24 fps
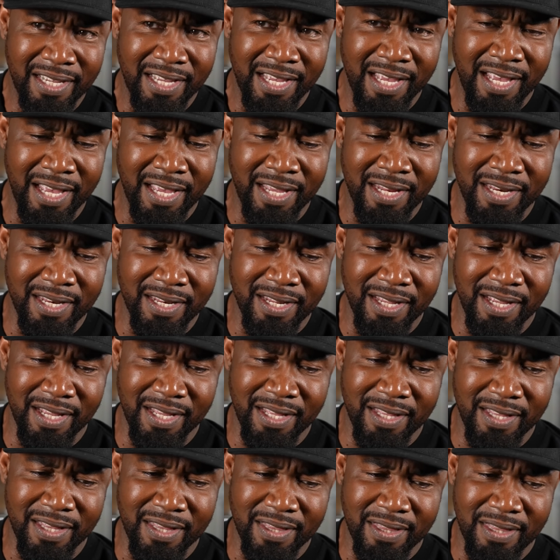And
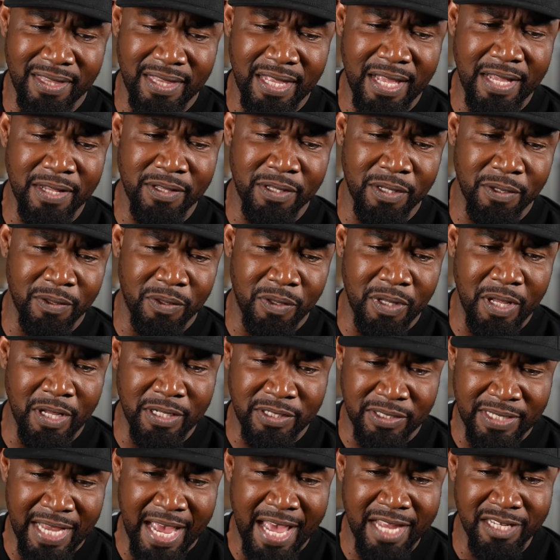that, that it
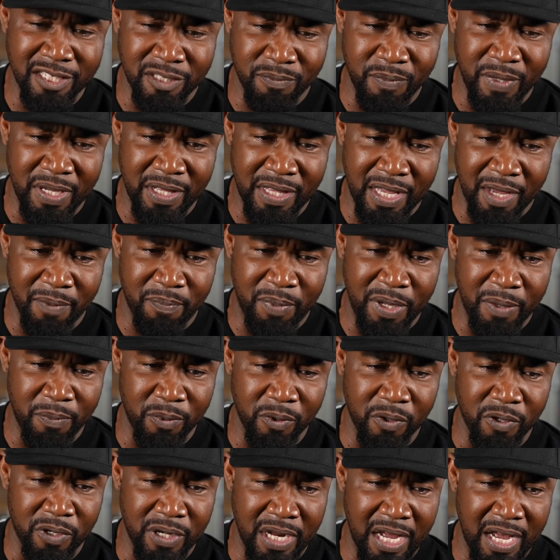saddens me that
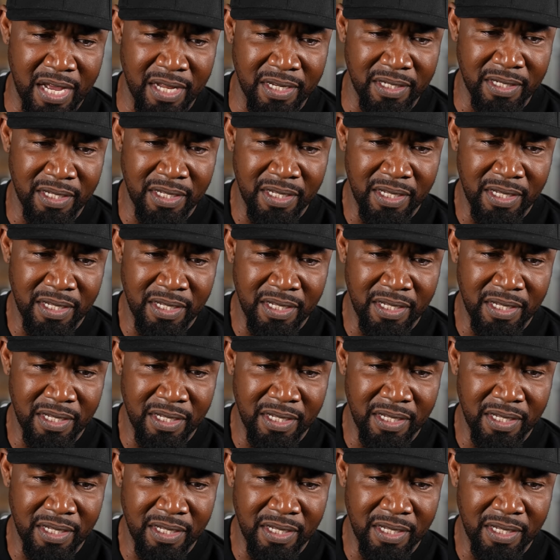people are not